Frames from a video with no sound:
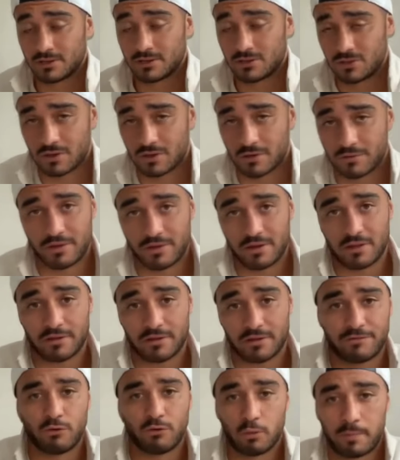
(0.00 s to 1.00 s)
in turn of their,
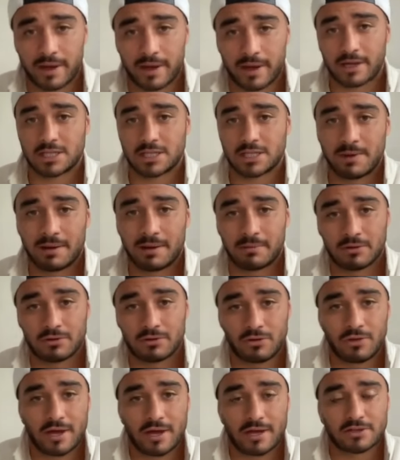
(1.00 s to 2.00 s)
their forward pack to be able to
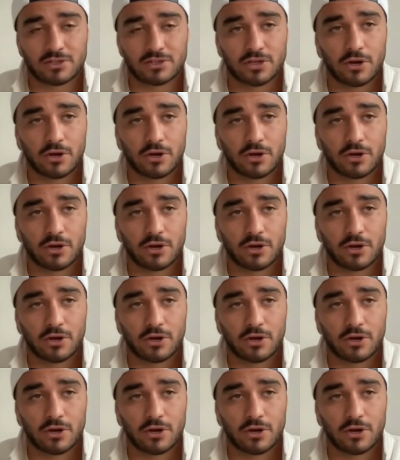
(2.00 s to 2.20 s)
do that.